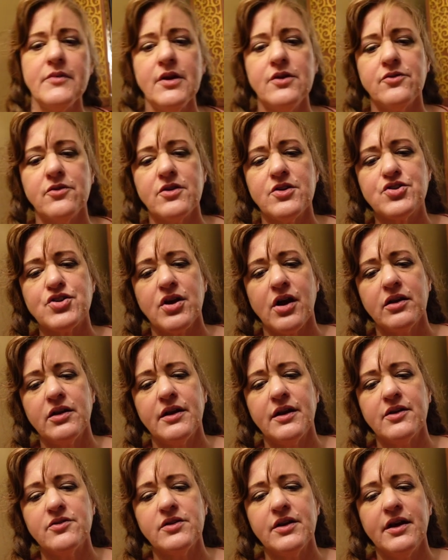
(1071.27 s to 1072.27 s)
So the
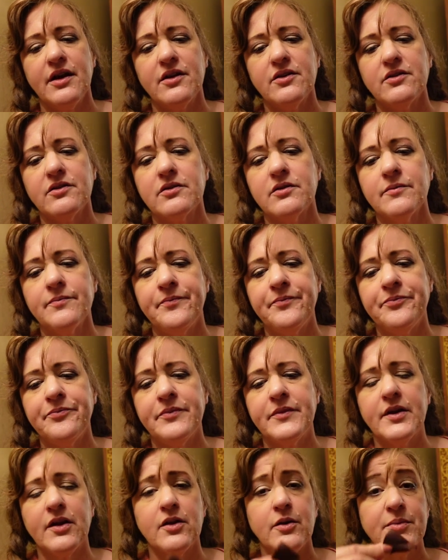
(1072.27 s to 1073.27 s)
chocolate actually has
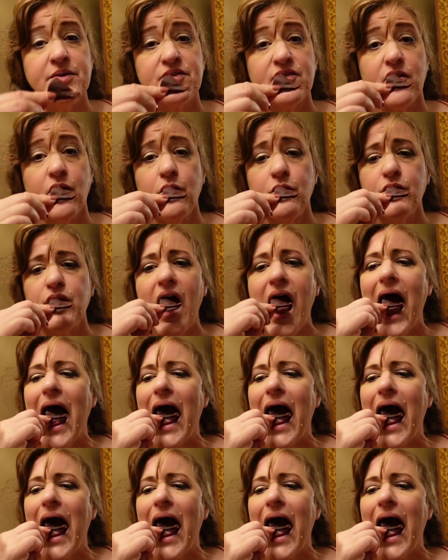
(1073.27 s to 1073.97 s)
little bits of gold.